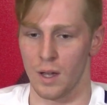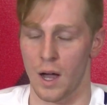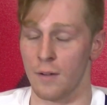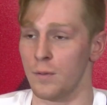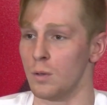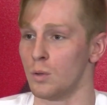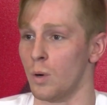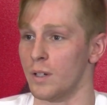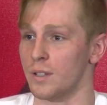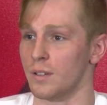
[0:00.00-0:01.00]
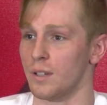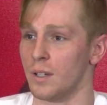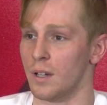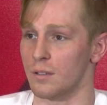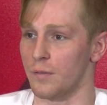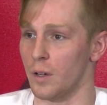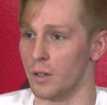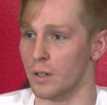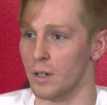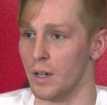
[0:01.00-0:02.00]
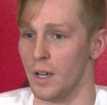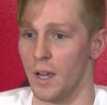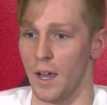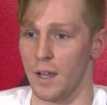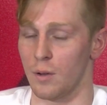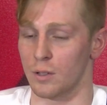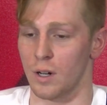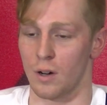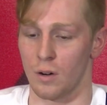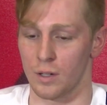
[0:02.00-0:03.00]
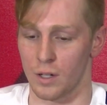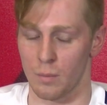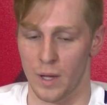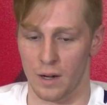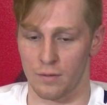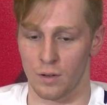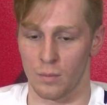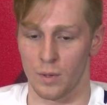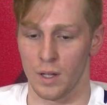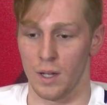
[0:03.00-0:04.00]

I viewed 2016 as a failure, and that was kind of hard to come back from.